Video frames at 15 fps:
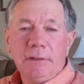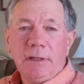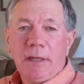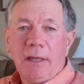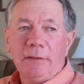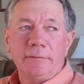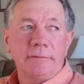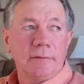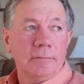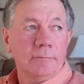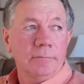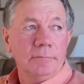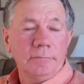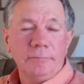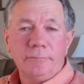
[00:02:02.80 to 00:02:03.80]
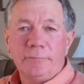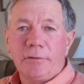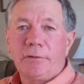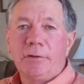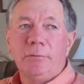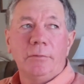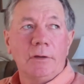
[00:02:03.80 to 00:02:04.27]
had some
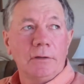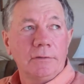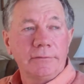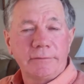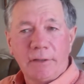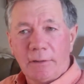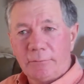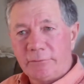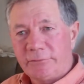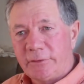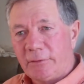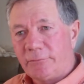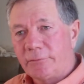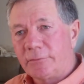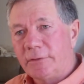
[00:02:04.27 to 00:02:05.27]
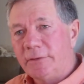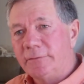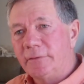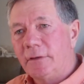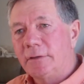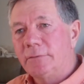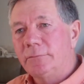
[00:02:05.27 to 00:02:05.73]
very well established
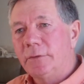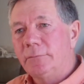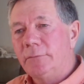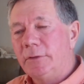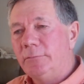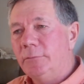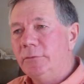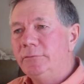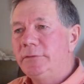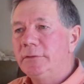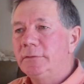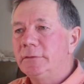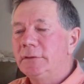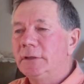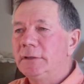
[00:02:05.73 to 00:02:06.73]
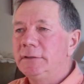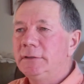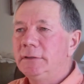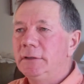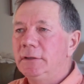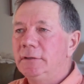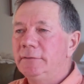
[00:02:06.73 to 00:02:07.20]
evergreens on it when we moved here in
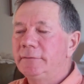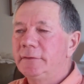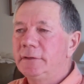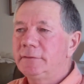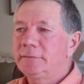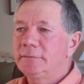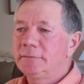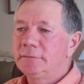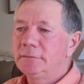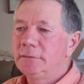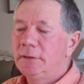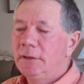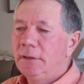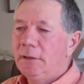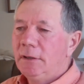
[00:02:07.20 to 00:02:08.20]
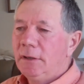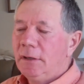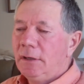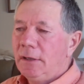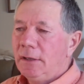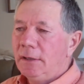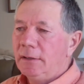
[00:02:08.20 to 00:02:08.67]
1986,
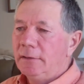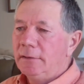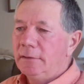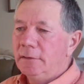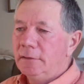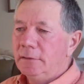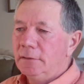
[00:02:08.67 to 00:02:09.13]
and